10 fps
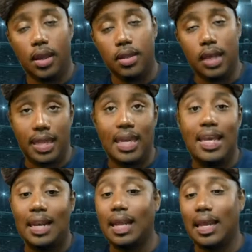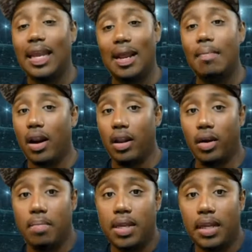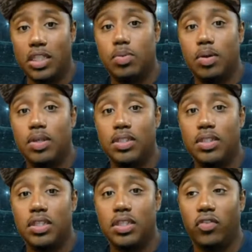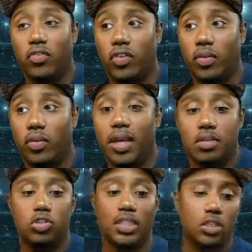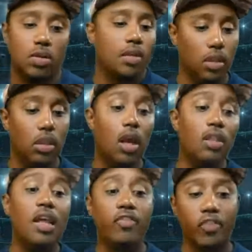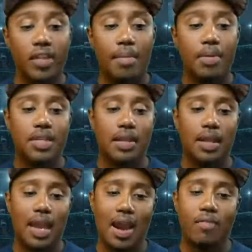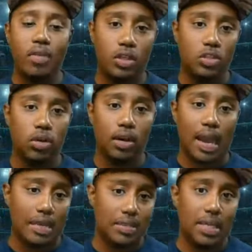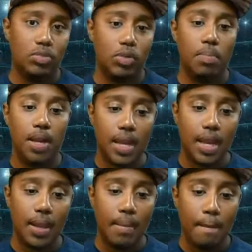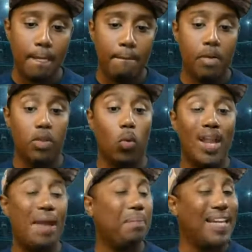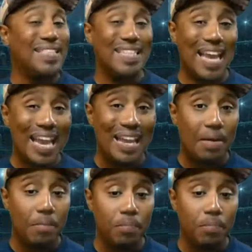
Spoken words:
that they get him out of there immediately, especially if he becomes a distraction. Because the good thing for them is that they have the Detroit Lions next week, Monday, but the way they play today,